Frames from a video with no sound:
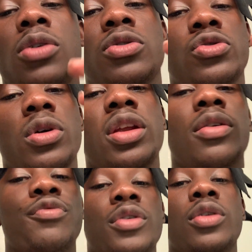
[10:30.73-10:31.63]
So right now, I'm
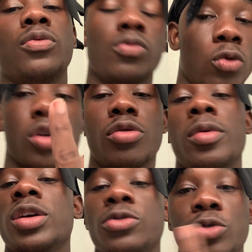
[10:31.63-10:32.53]
finna work on
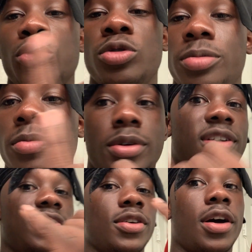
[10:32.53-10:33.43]
my YouTube,
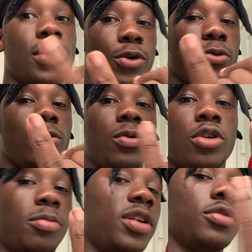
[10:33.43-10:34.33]
as y'all know.
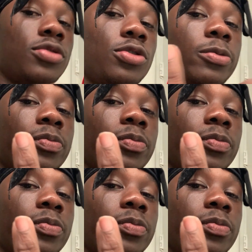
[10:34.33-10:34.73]
on my YouTube.